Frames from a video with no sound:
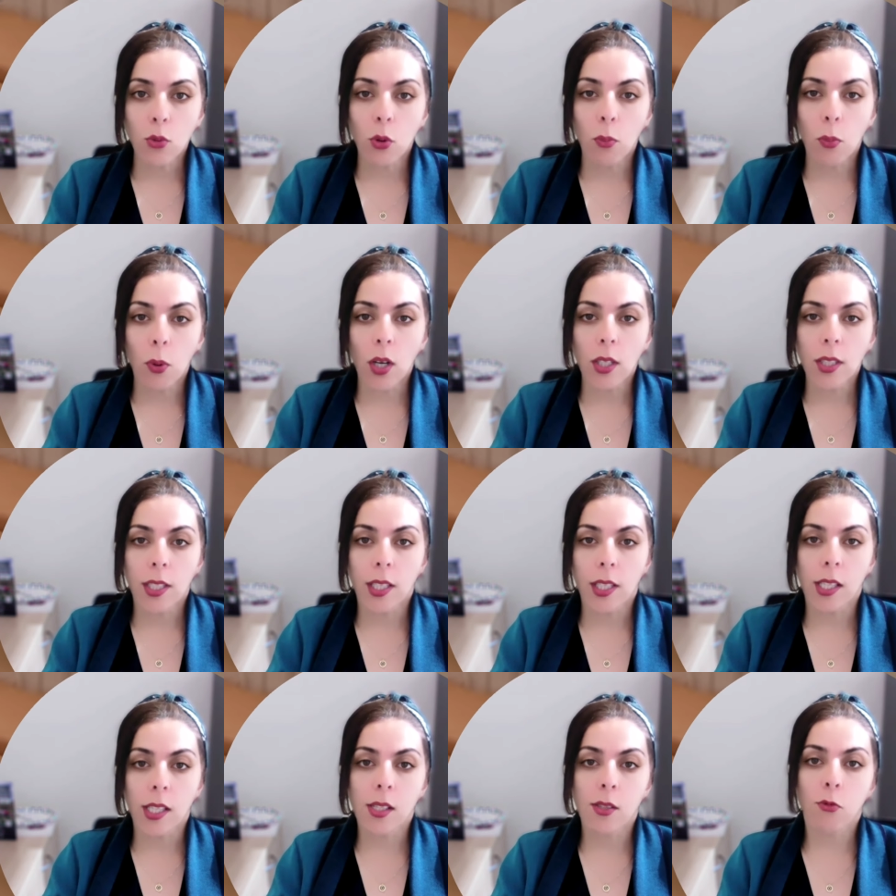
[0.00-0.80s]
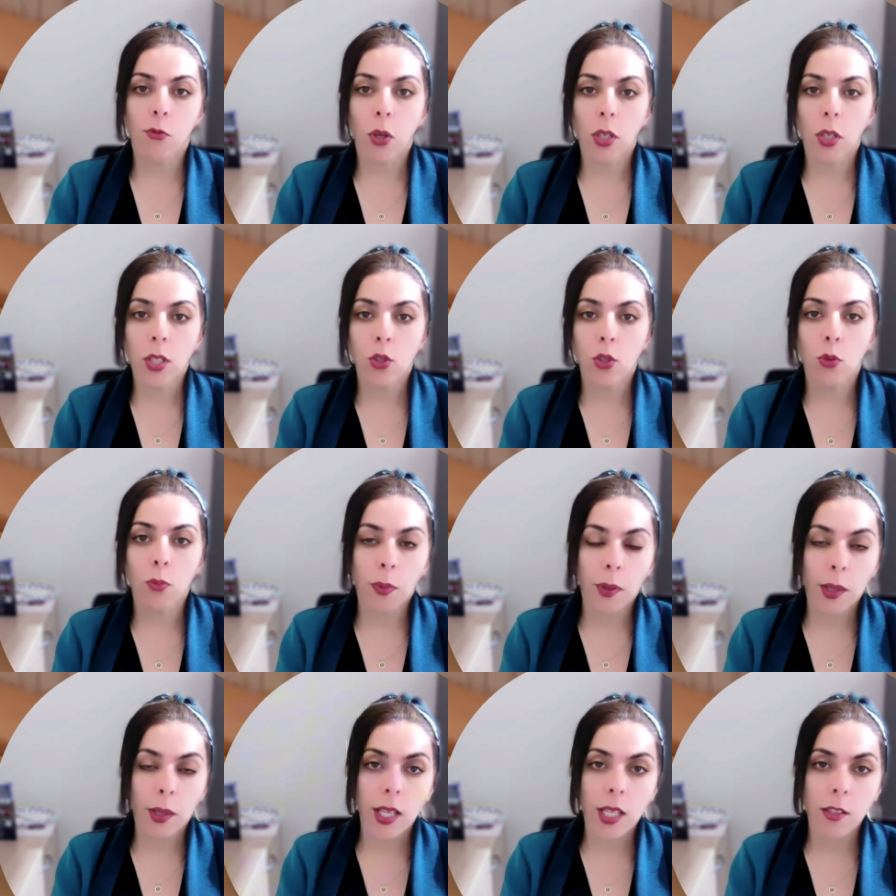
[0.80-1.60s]
Robotics wants to
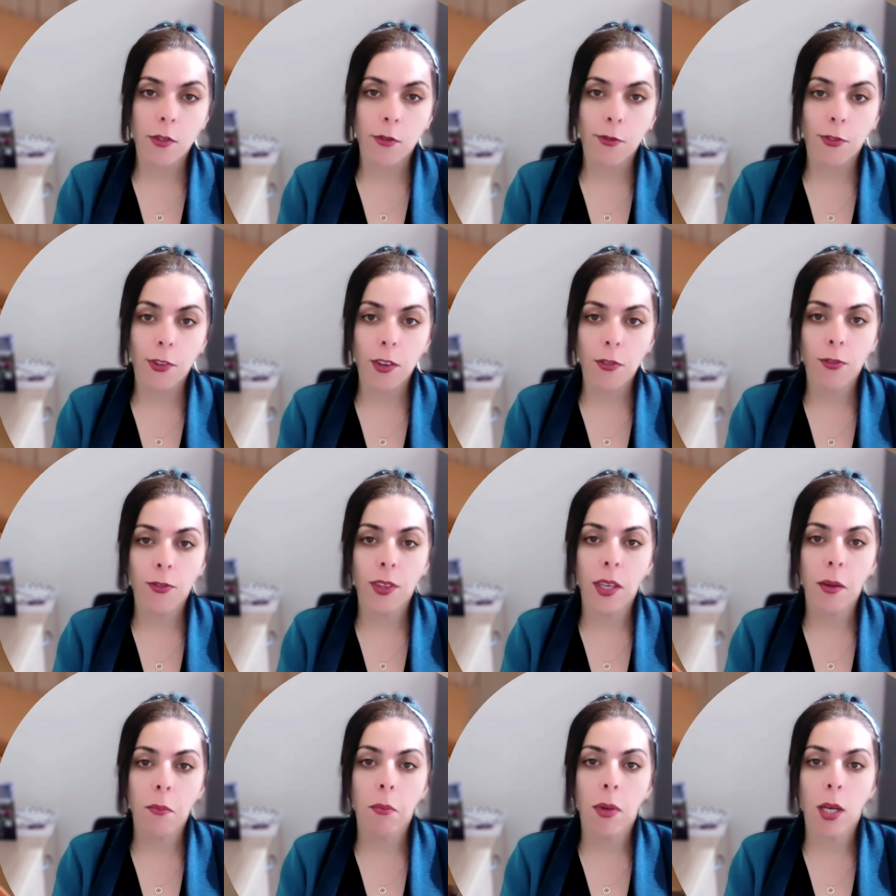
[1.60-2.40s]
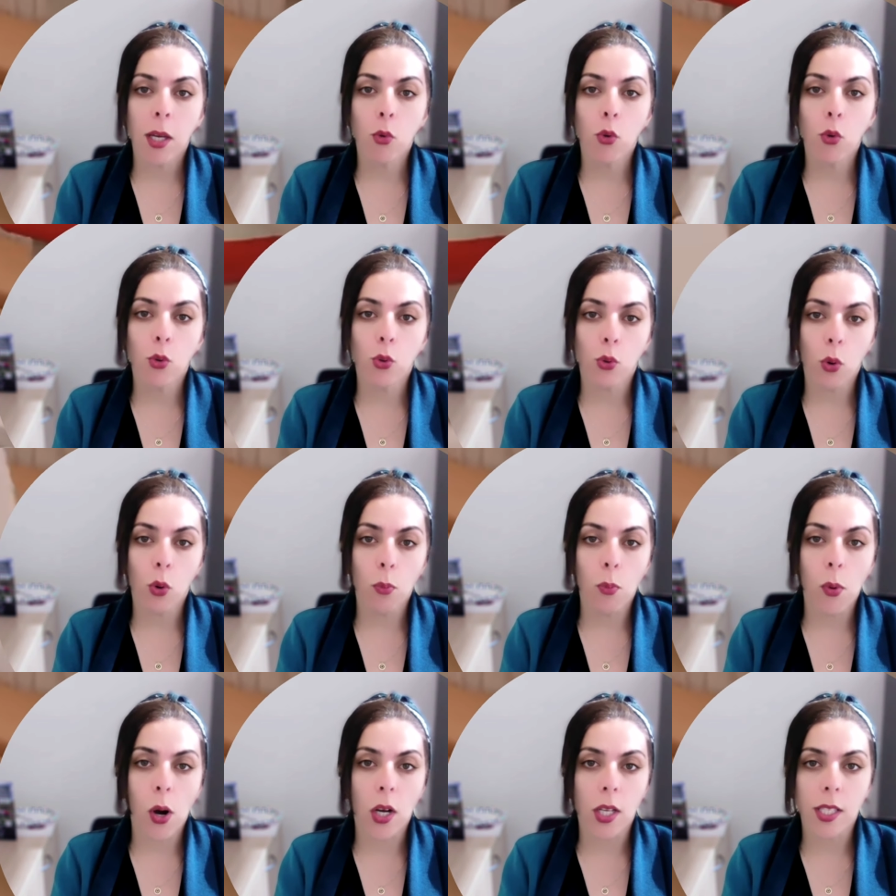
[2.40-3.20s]
place 50 Memo
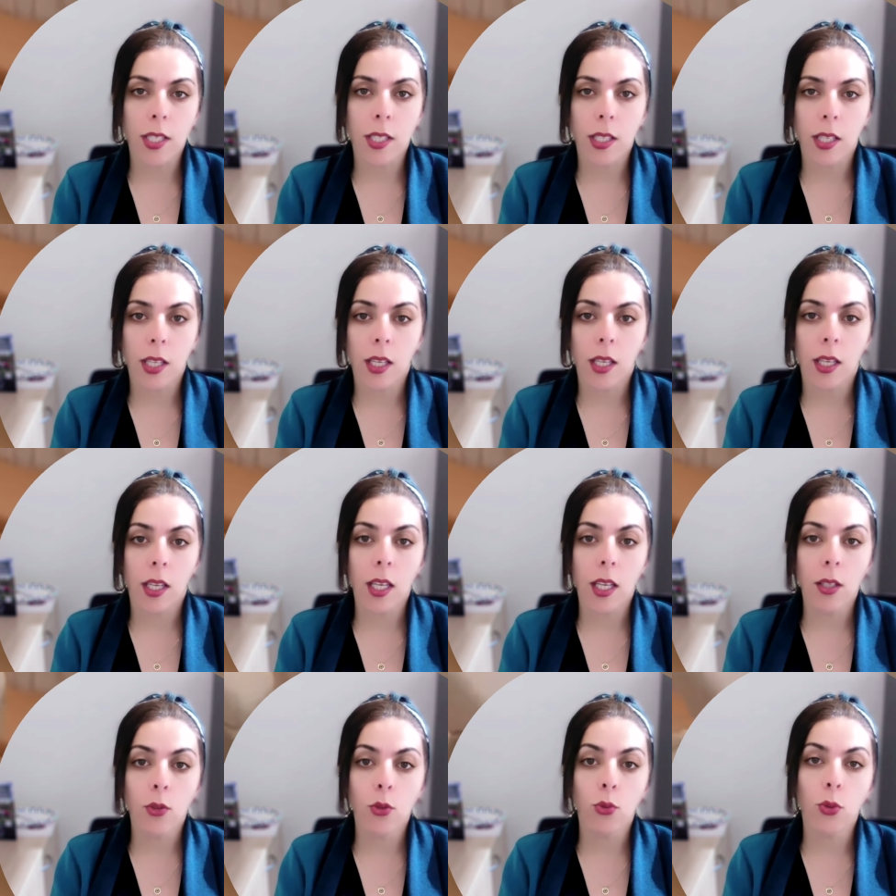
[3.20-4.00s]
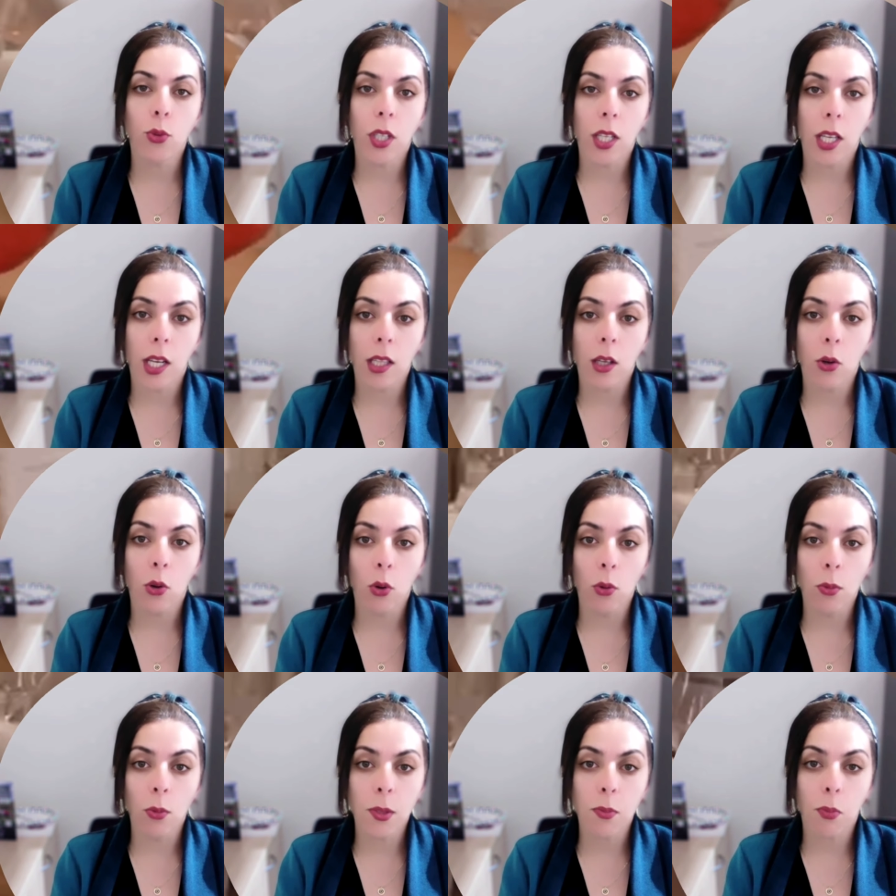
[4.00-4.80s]
robots into real
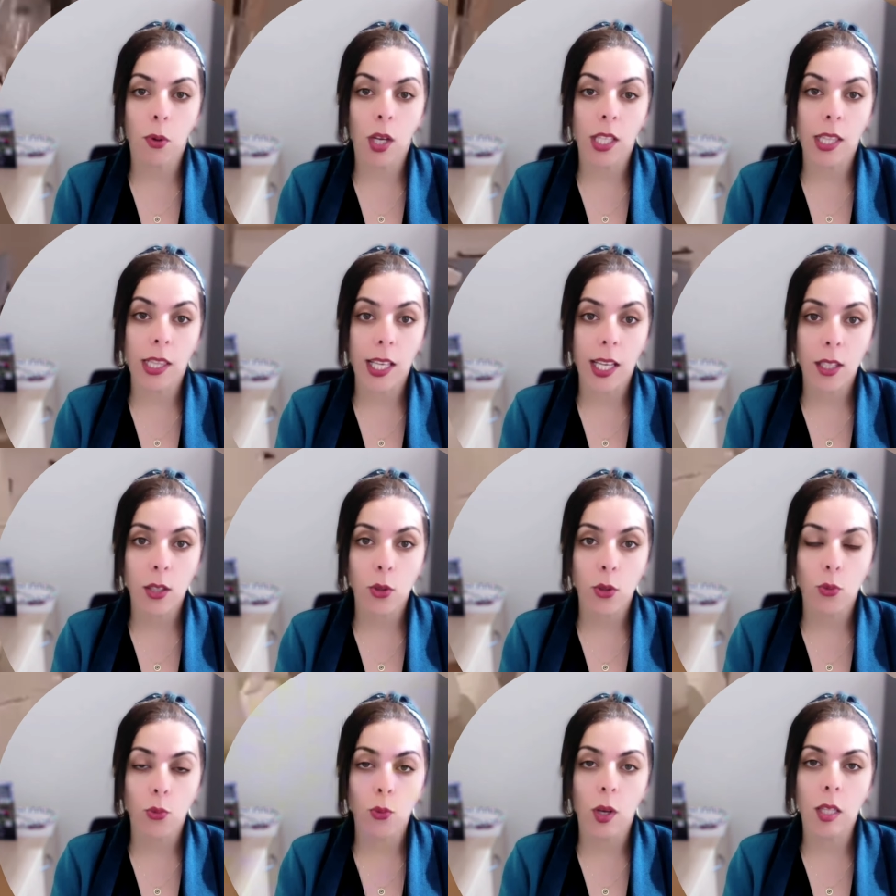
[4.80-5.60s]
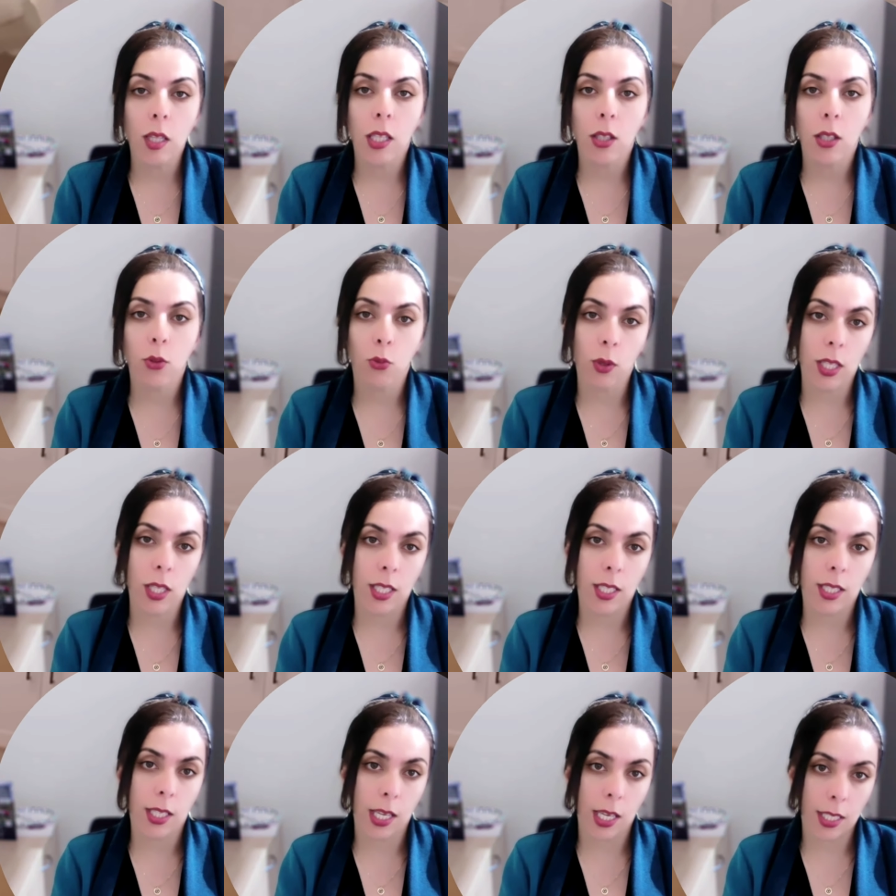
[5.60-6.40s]
homes by late
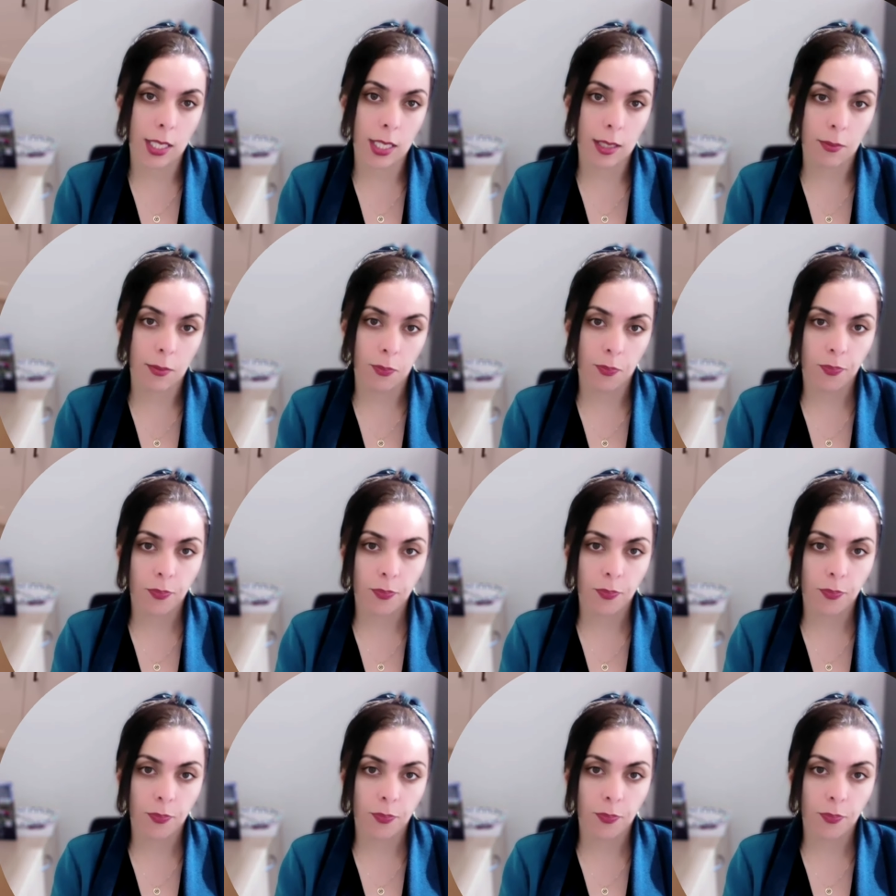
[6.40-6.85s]
2026.